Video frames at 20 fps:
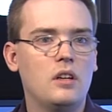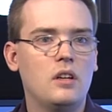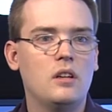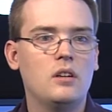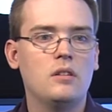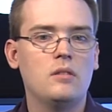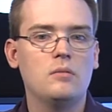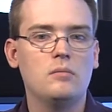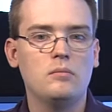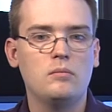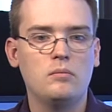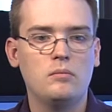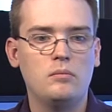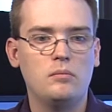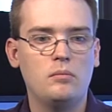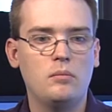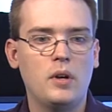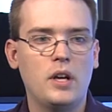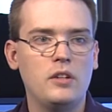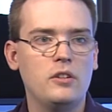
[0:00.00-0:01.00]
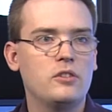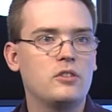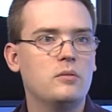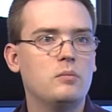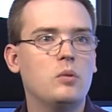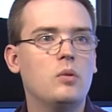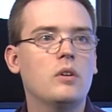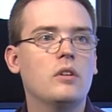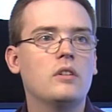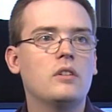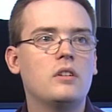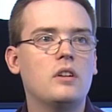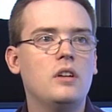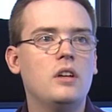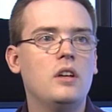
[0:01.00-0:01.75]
um, by your support.